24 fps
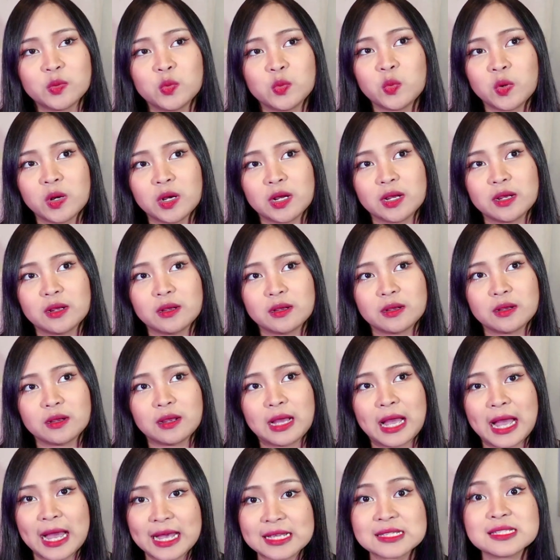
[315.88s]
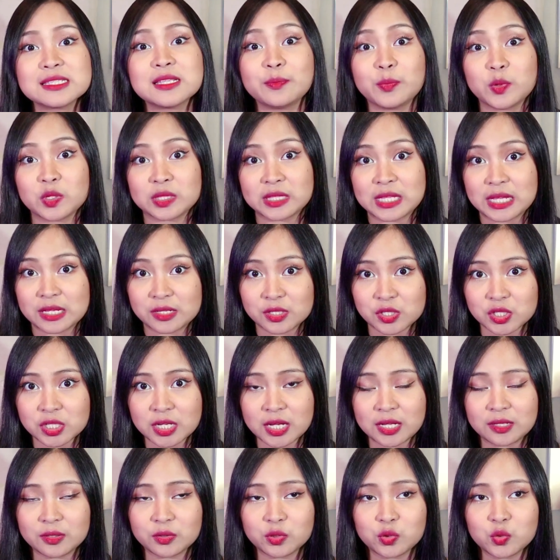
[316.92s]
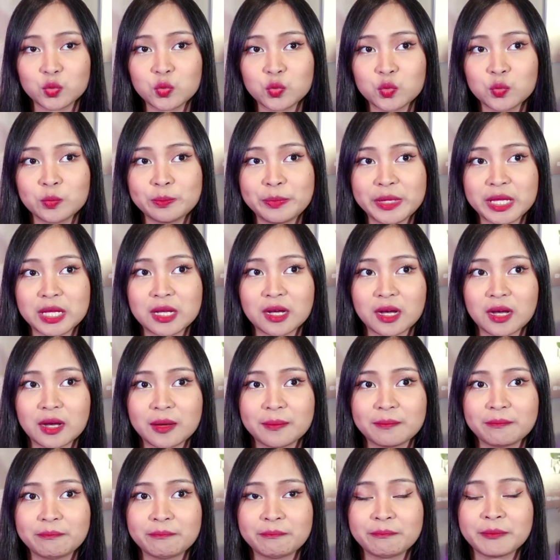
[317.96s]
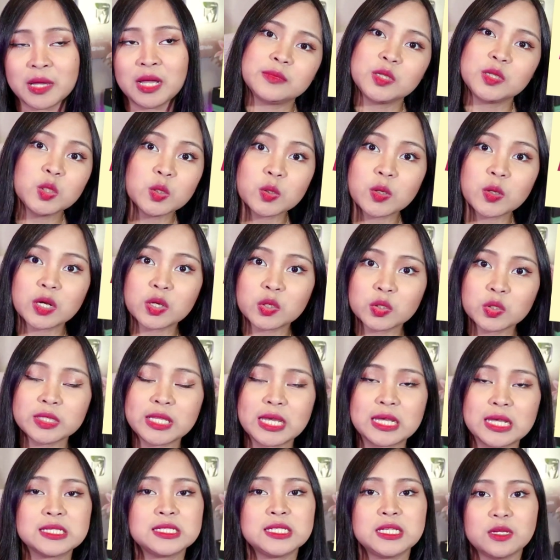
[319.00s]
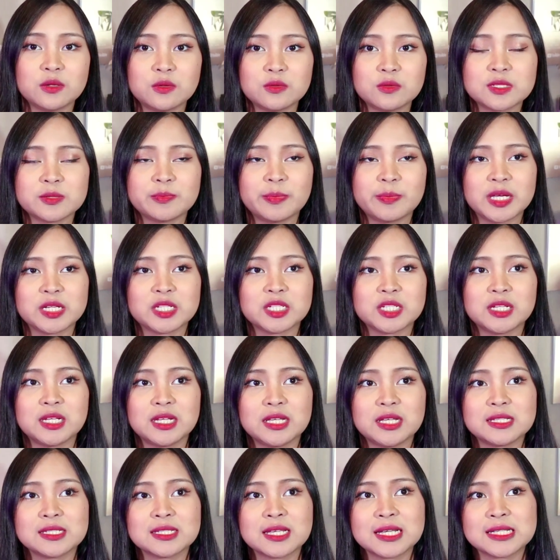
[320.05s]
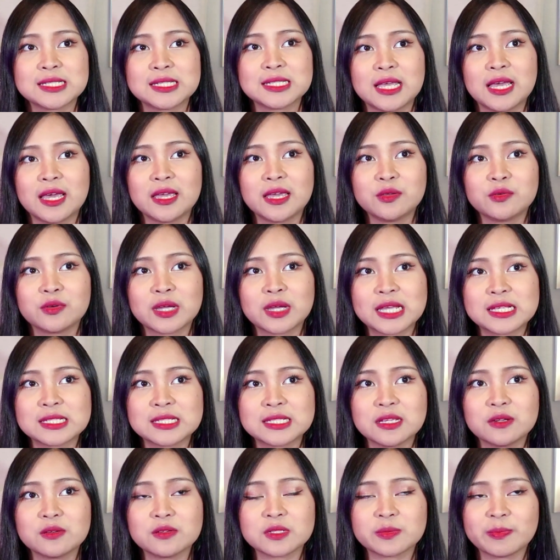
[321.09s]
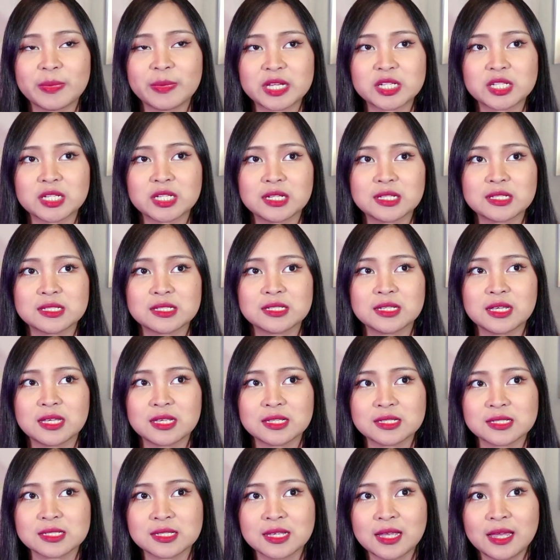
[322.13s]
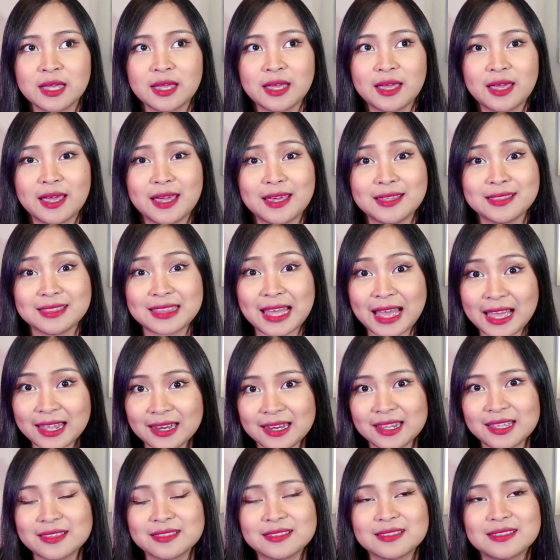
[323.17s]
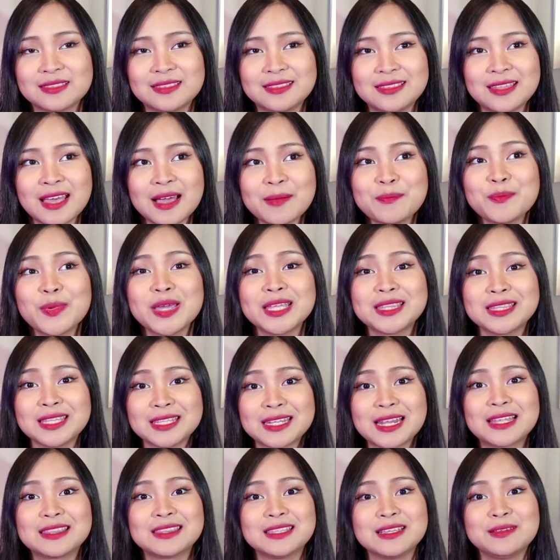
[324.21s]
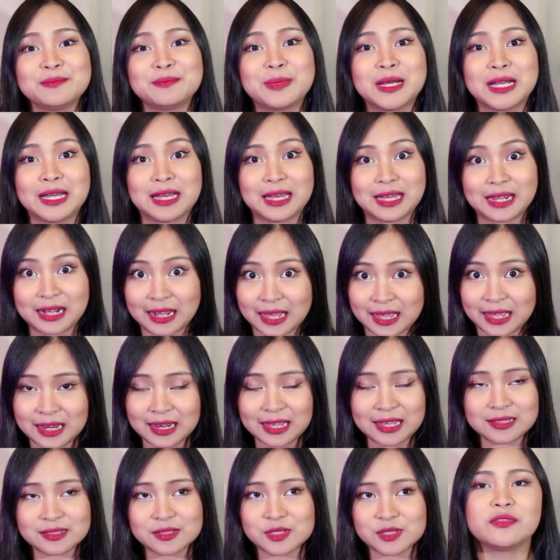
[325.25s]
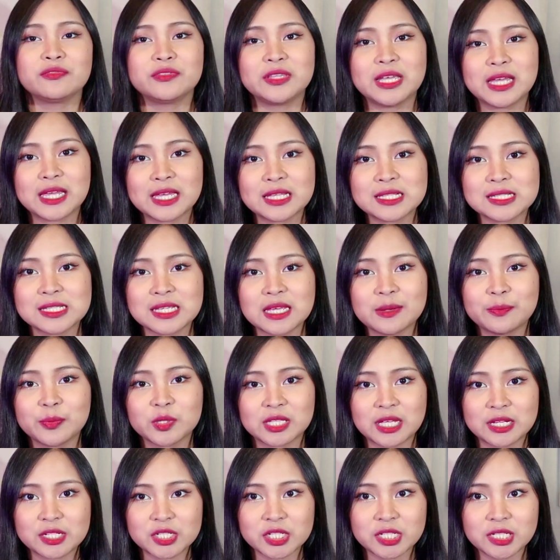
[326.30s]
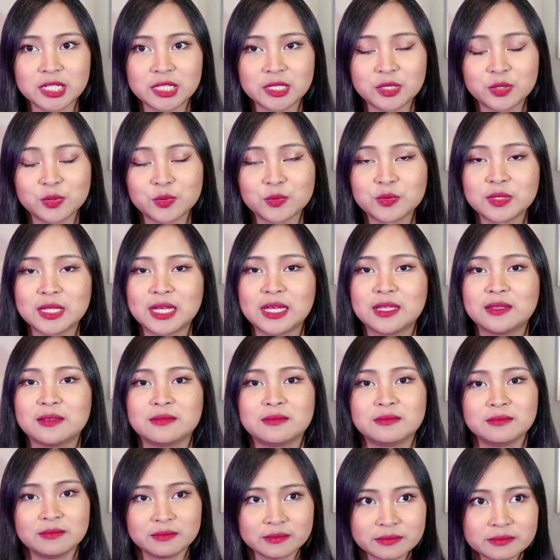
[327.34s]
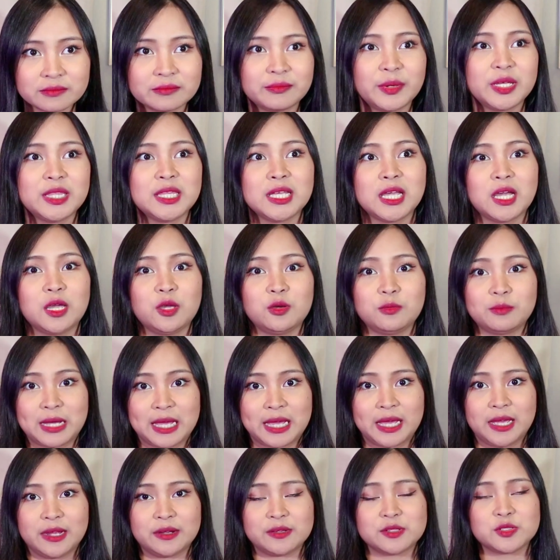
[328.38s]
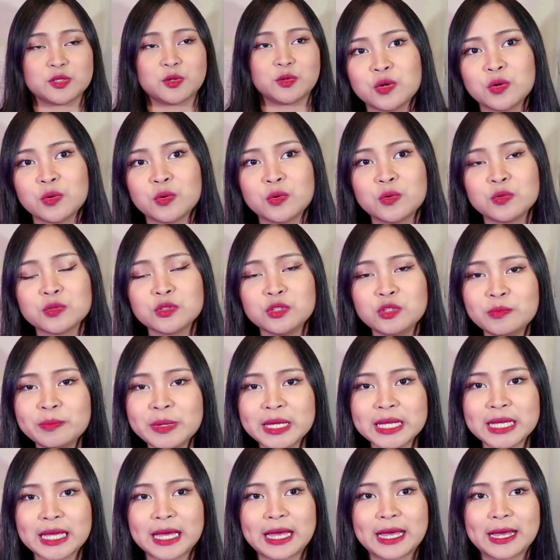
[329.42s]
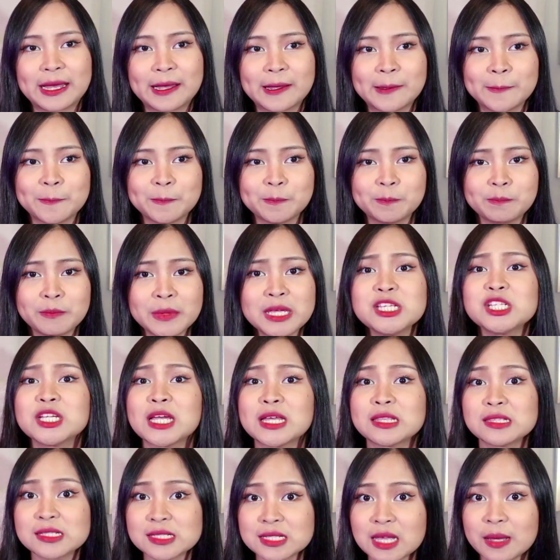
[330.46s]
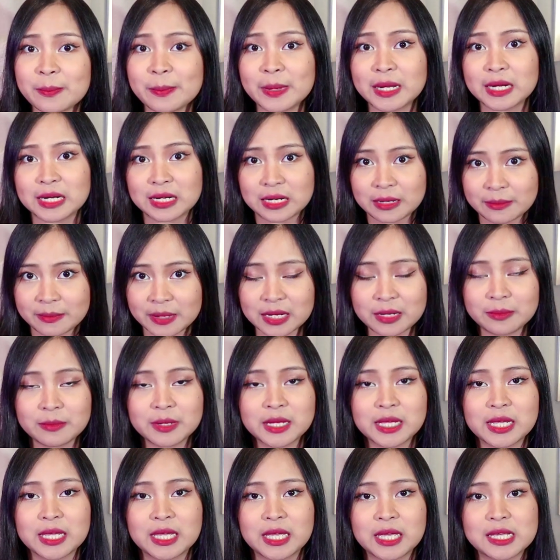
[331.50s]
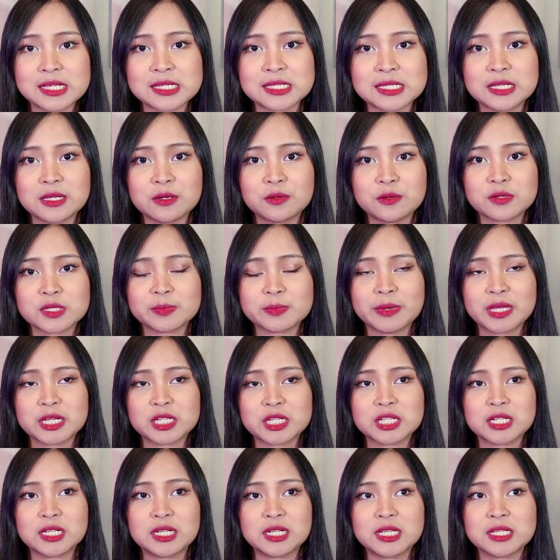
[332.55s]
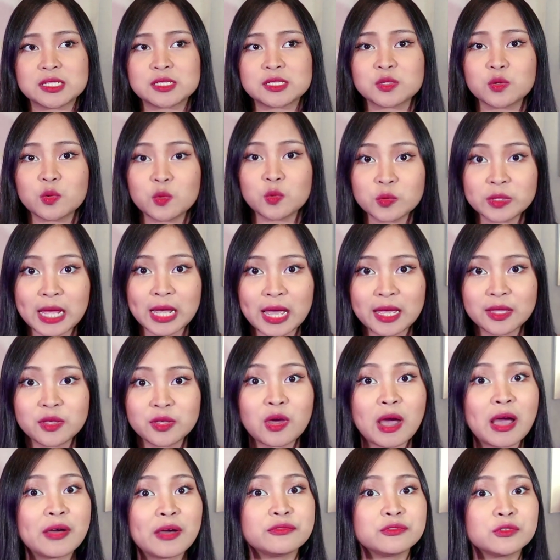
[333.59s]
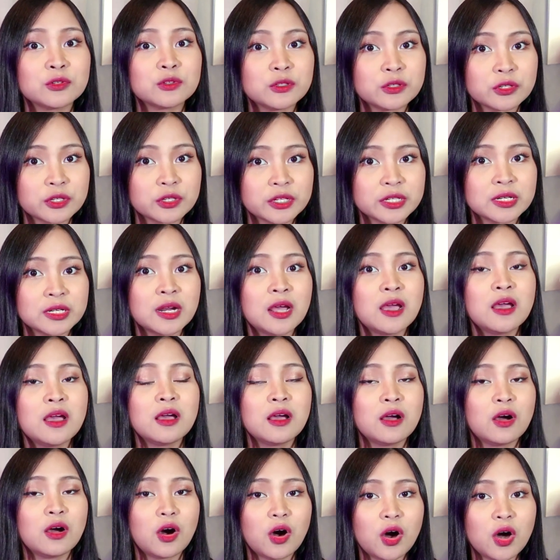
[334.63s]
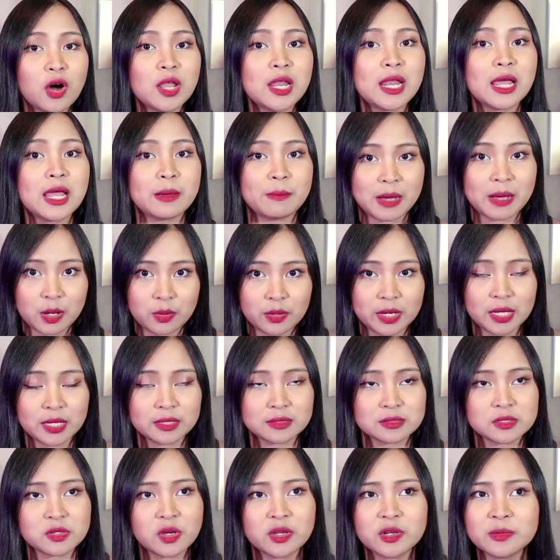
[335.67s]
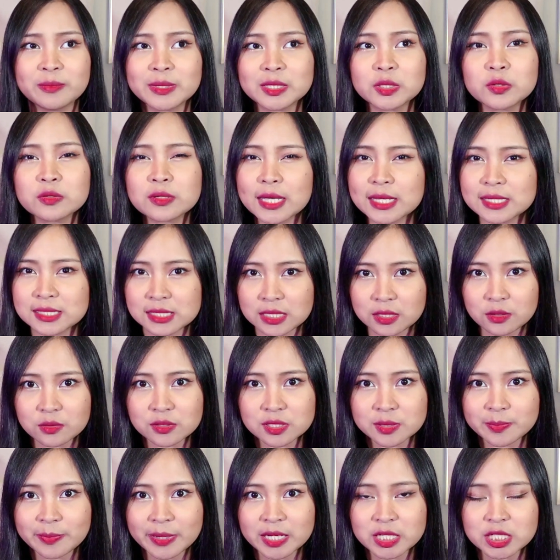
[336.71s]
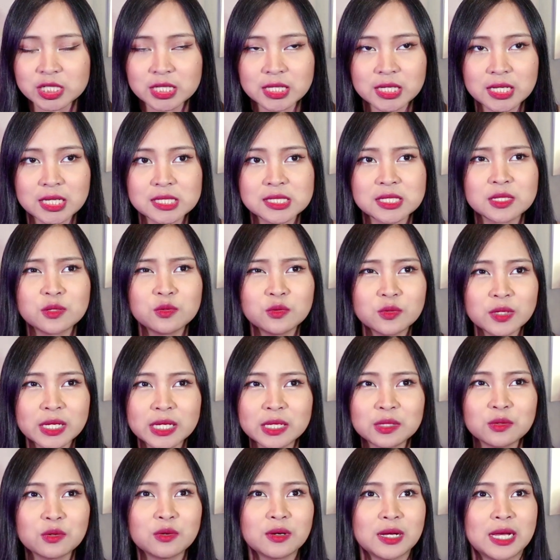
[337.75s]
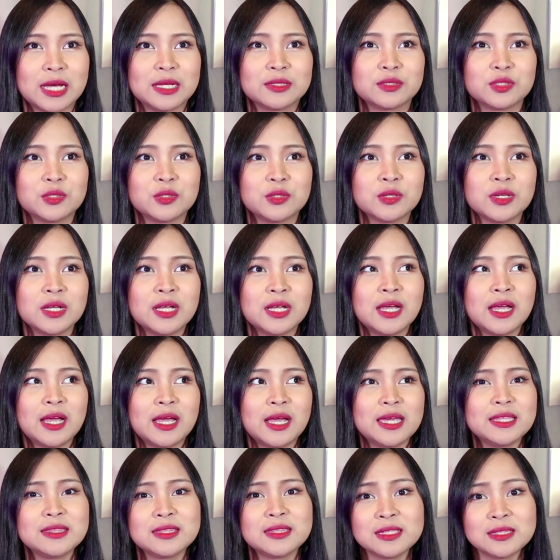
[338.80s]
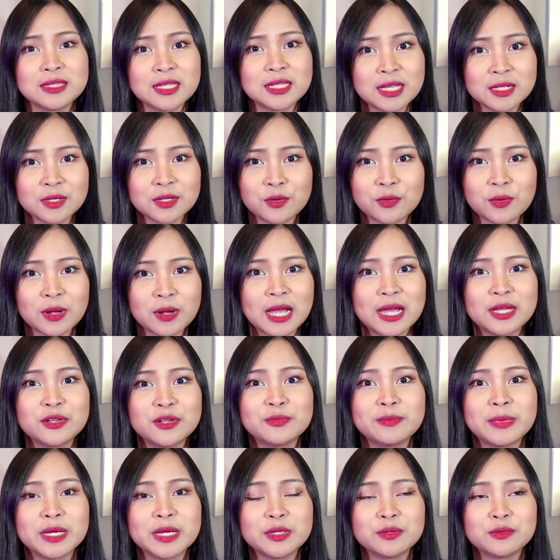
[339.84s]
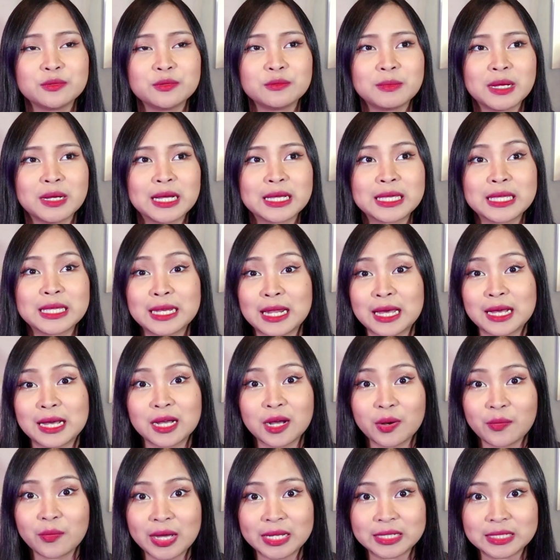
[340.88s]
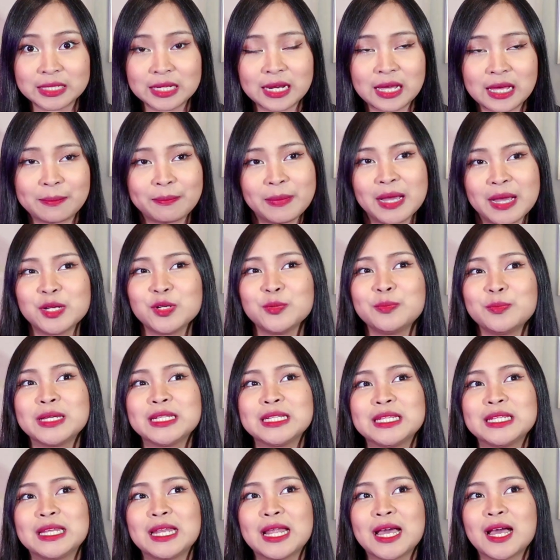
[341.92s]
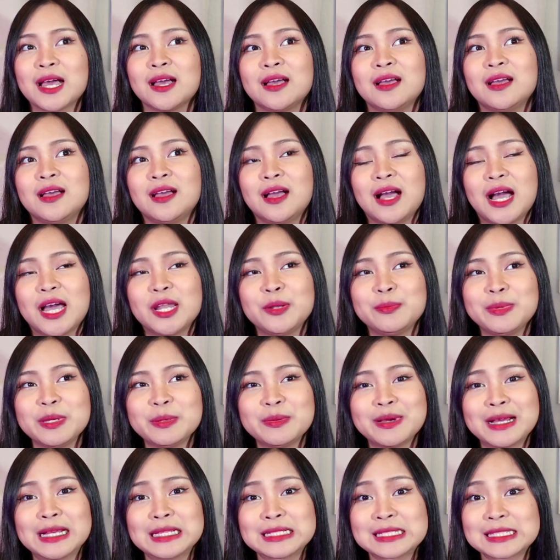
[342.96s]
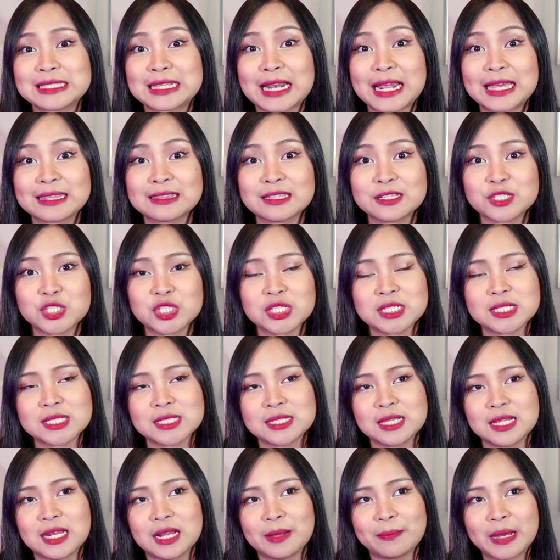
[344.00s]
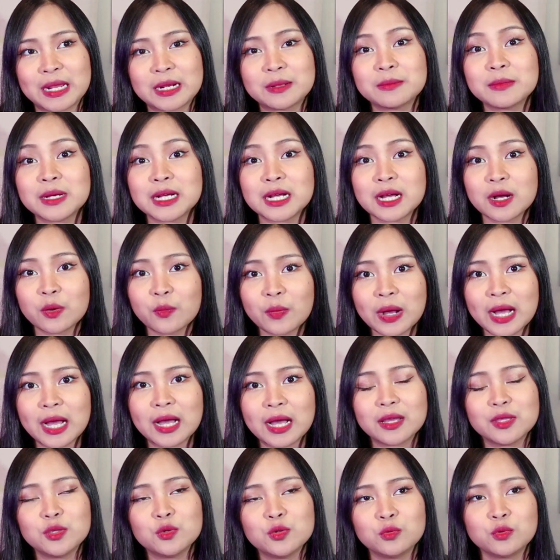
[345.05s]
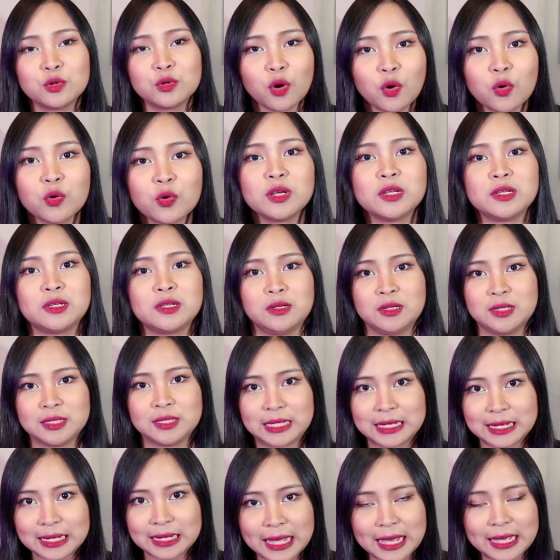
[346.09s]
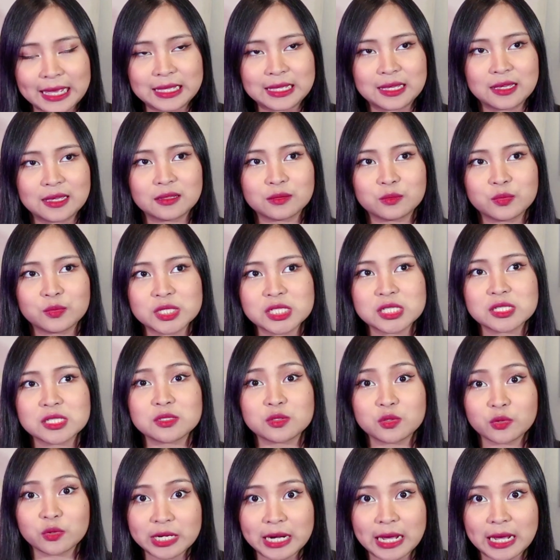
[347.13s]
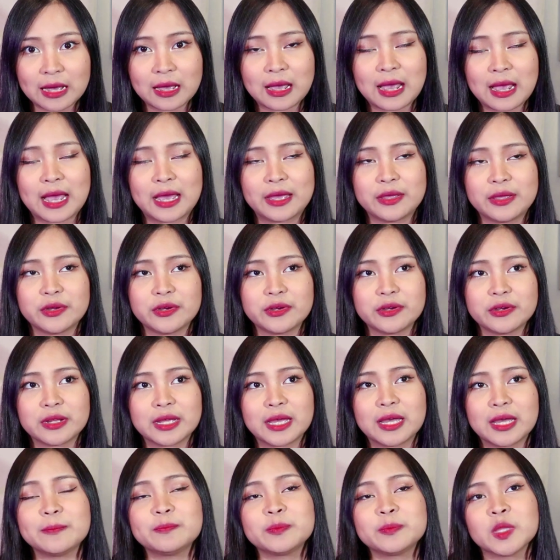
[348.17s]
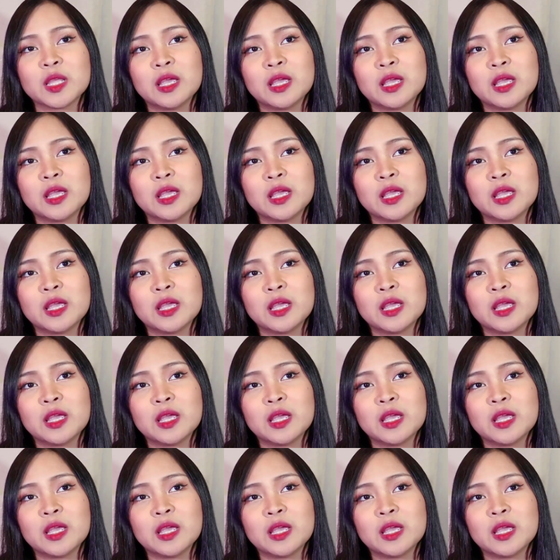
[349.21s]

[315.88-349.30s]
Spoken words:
who has the potential to become, you know, a good SEO specialist. Kasi yung SEO specialist is a talent na pwede nating pag-aralan. If they can see a potential in you, then pwede kayong ma-hire. So, kung newbie ka, may chance ka pa rin naman na maging SEO specialist. Una, you have to learn all about it. So, ano ba tong SEO specialist? I-google ko nga to. Intindihin ko nga ano ba yung mga ginagawa nila. Paano ba nila, ano ba yung mga strategies nila para magawa yung goal ni client, which is to rank higher nga.